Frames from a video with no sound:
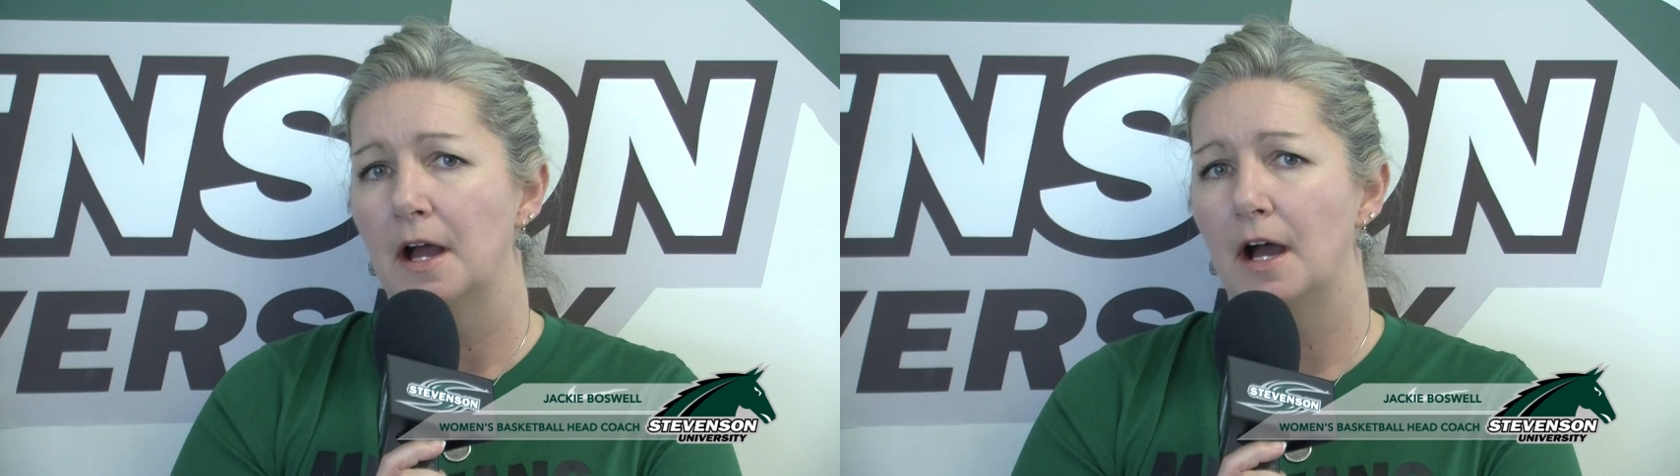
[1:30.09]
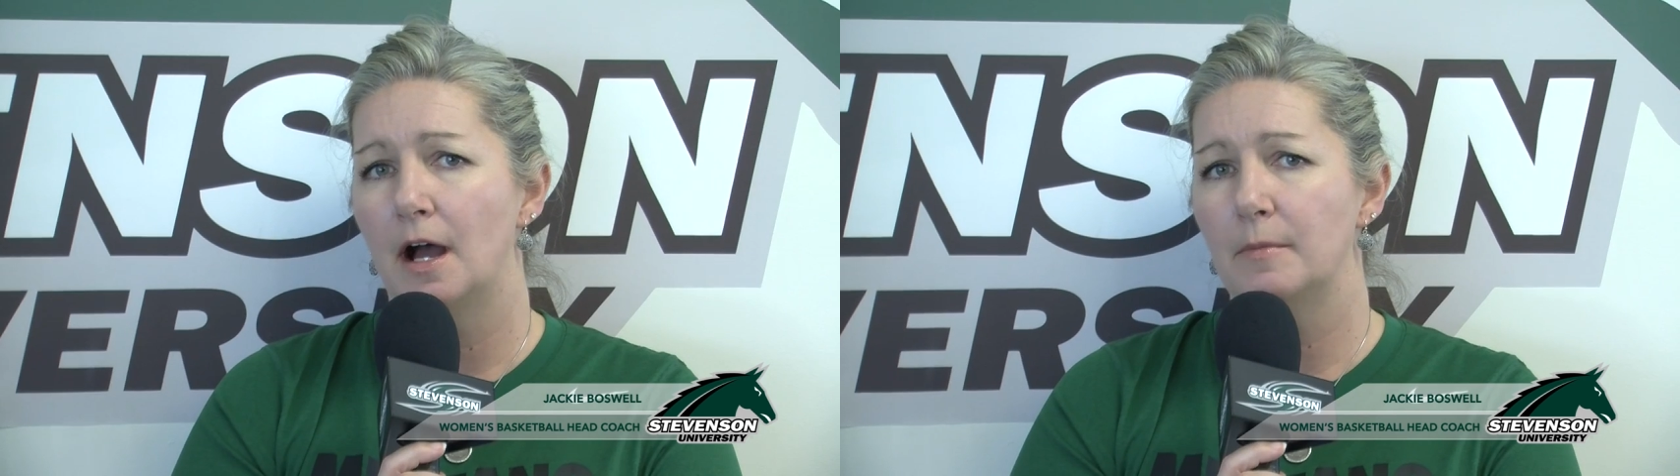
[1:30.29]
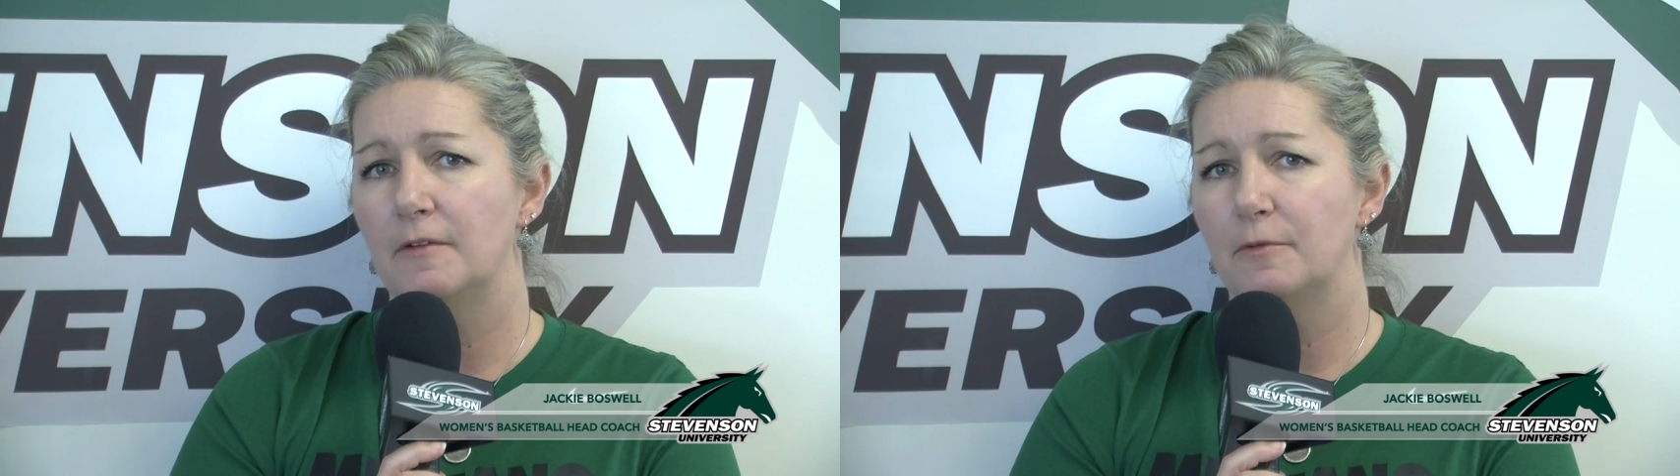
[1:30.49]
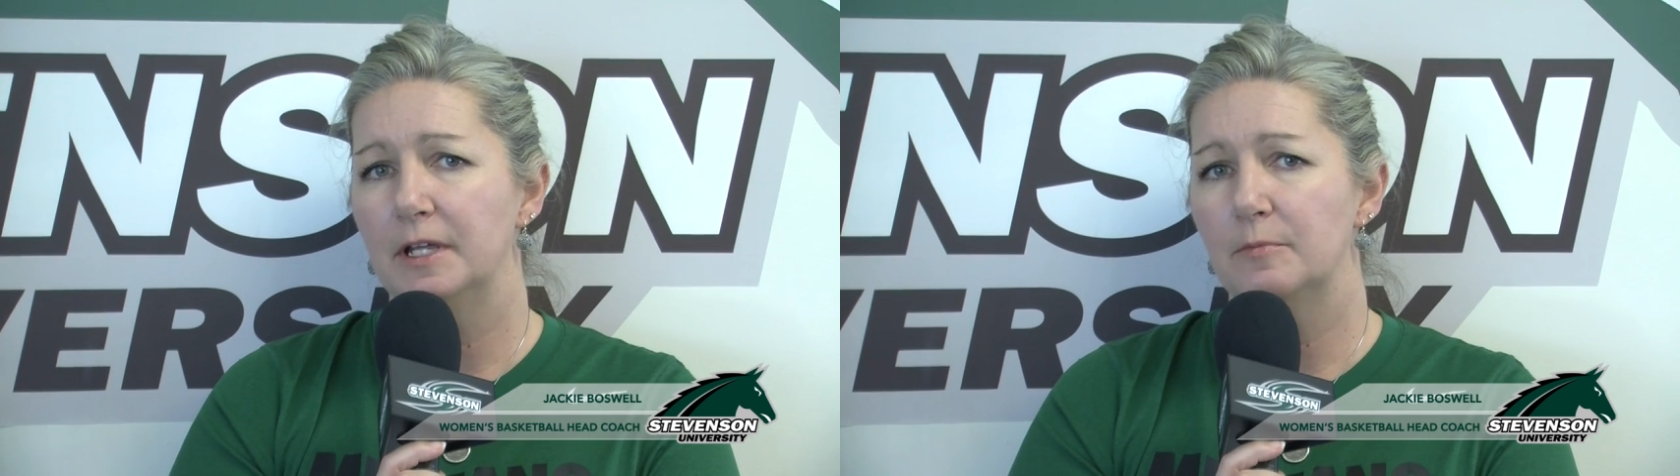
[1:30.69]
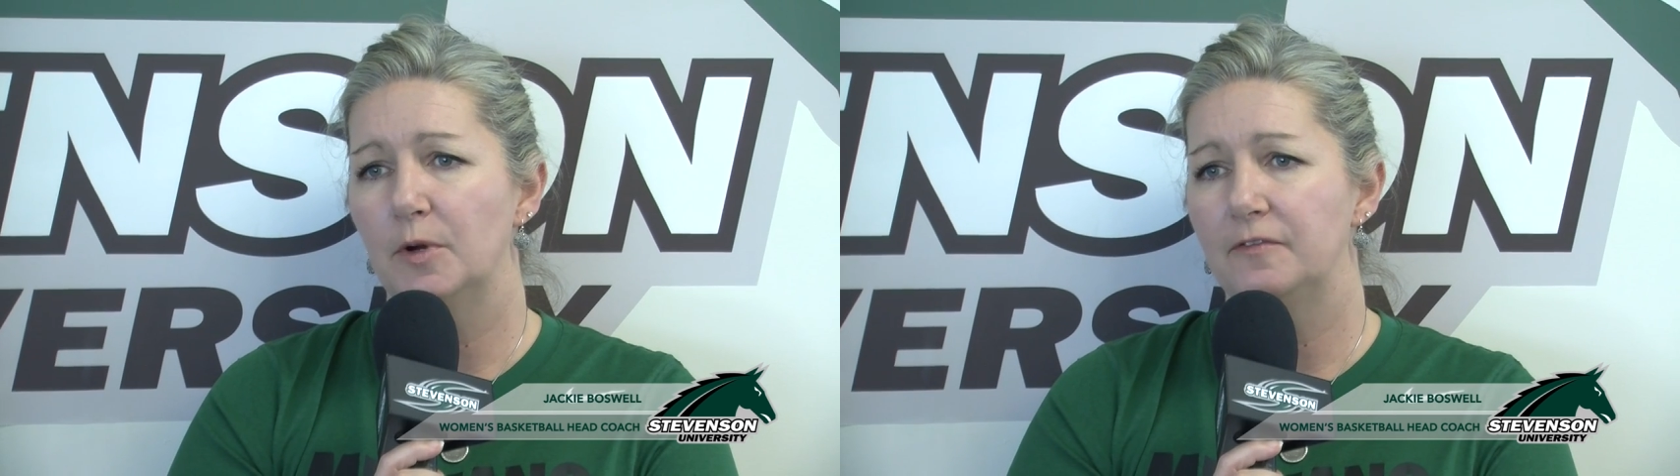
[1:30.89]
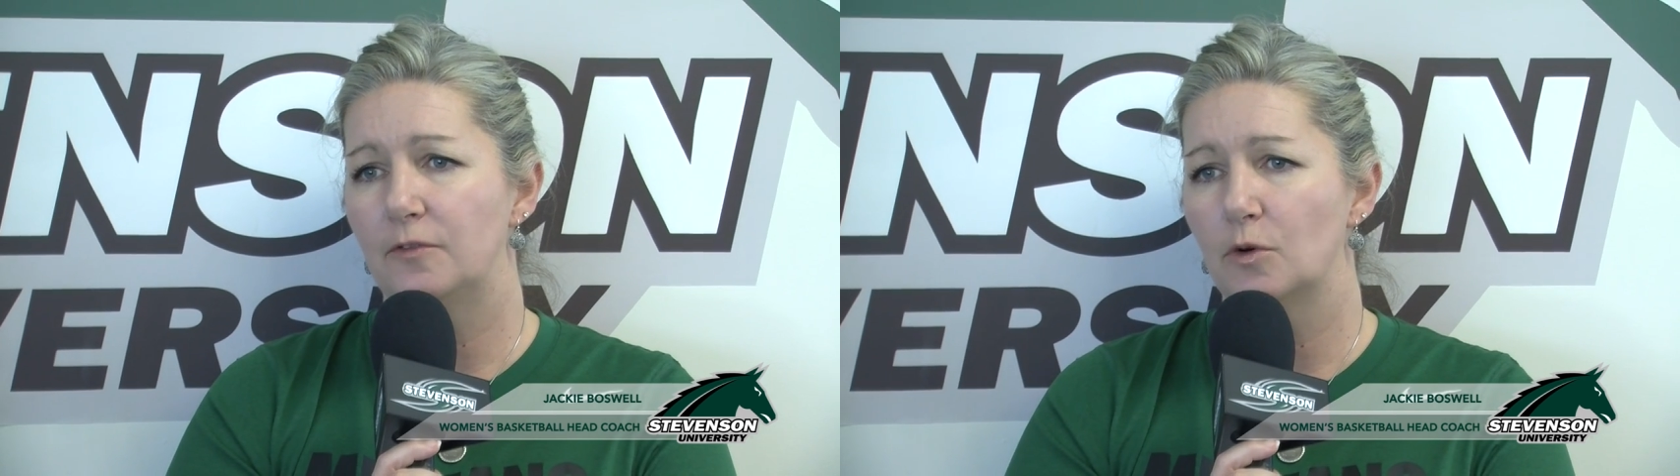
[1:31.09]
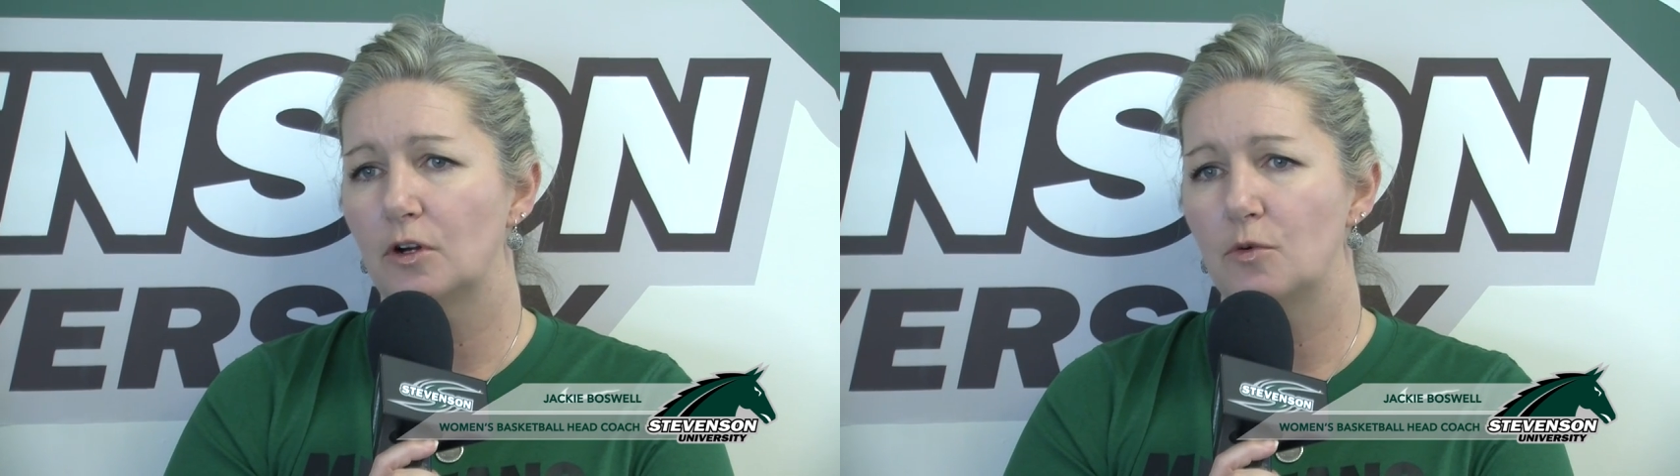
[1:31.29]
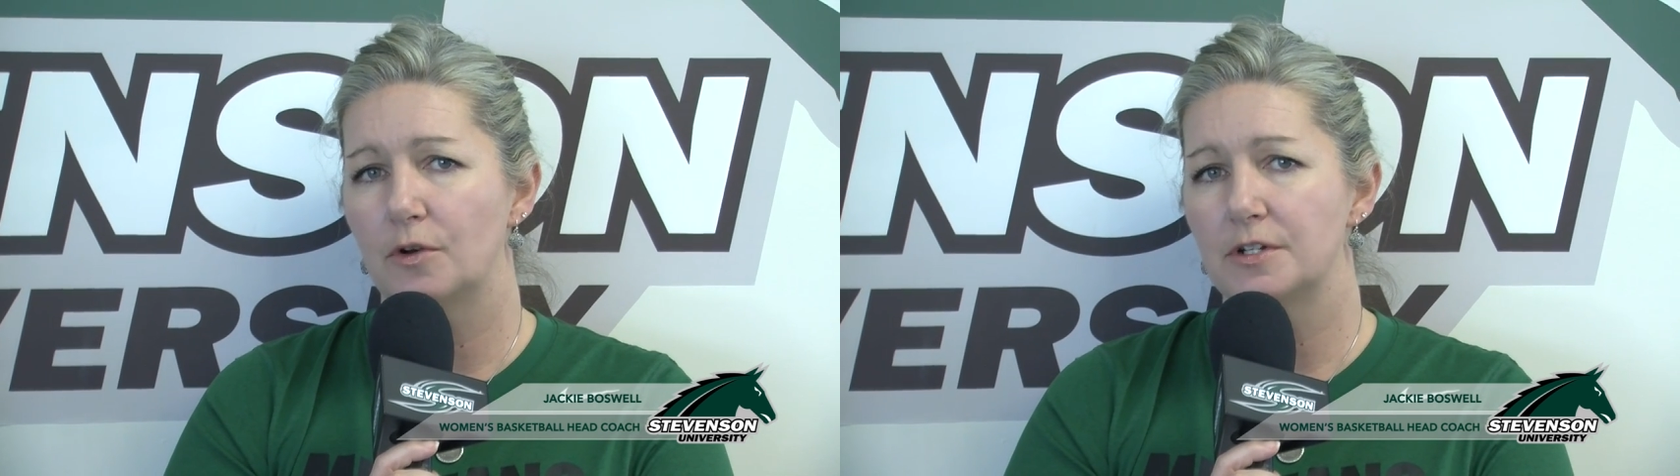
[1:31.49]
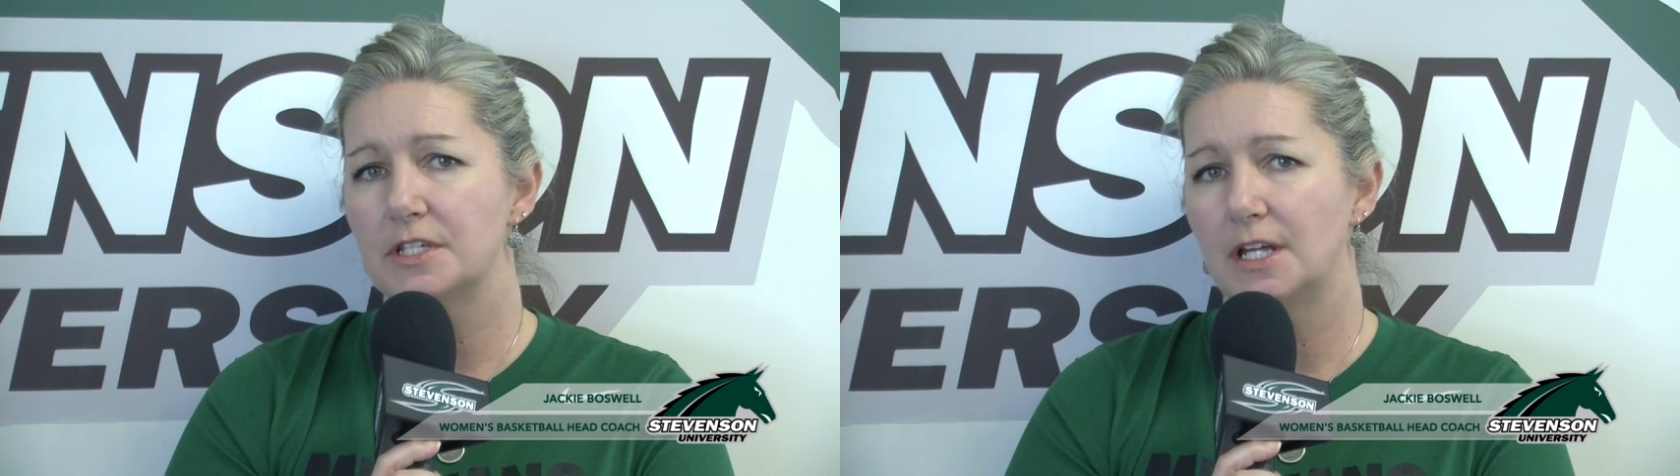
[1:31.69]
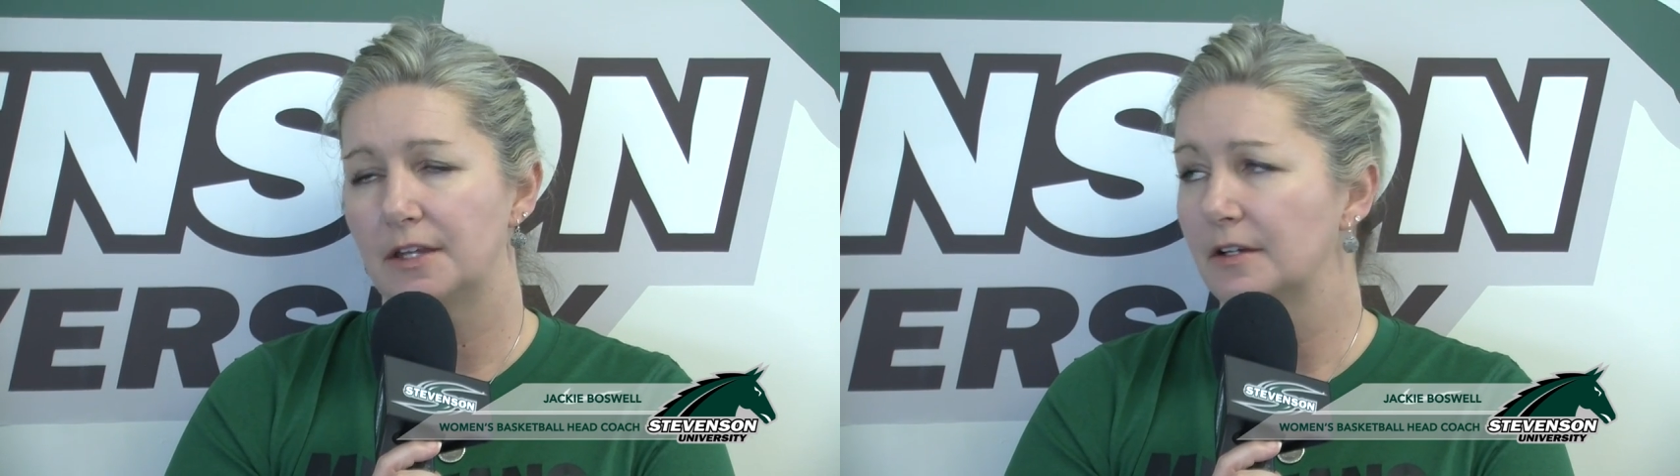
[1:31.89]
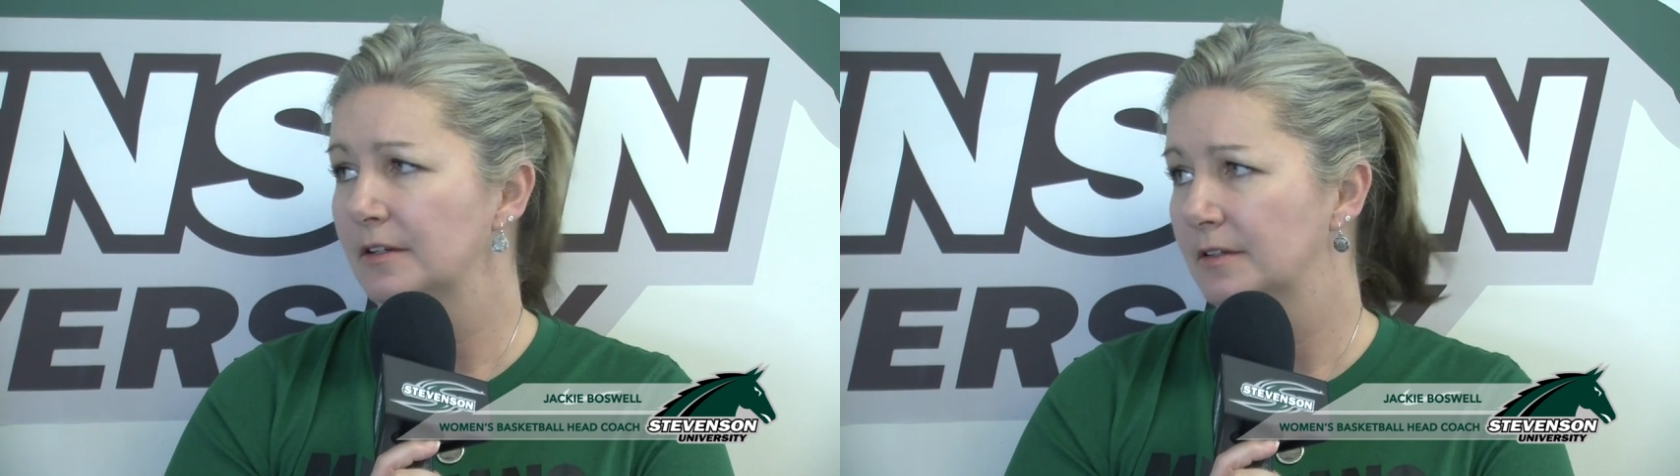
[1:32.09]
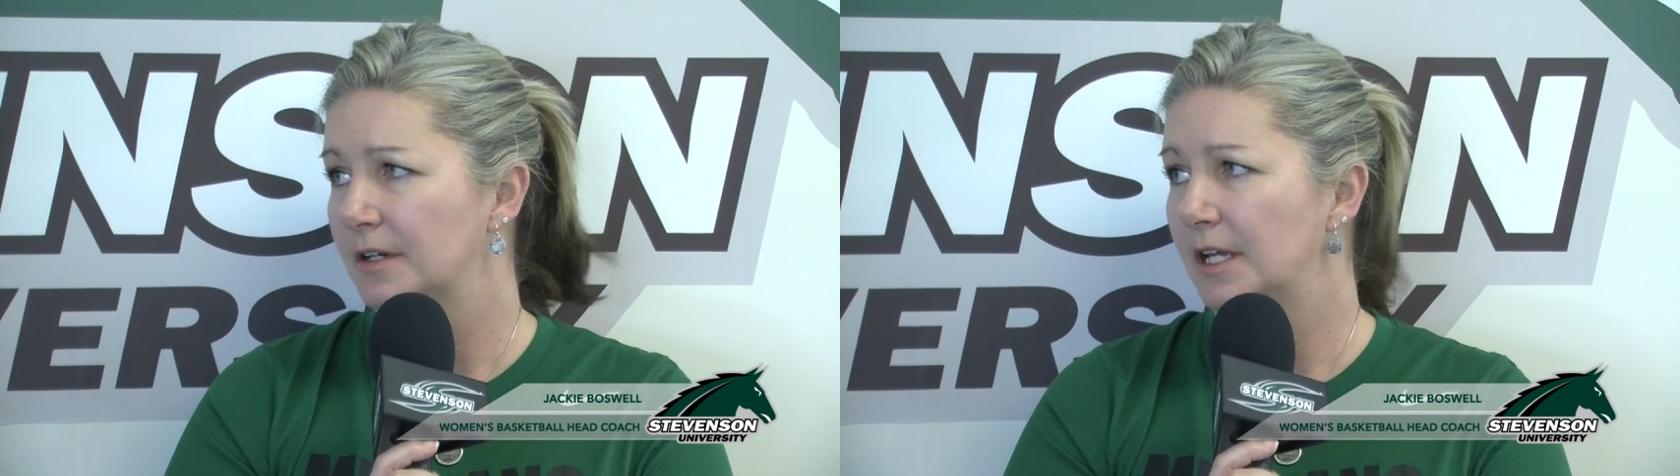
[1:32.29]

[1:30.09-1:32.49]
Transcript: Um, if we can put four quarters together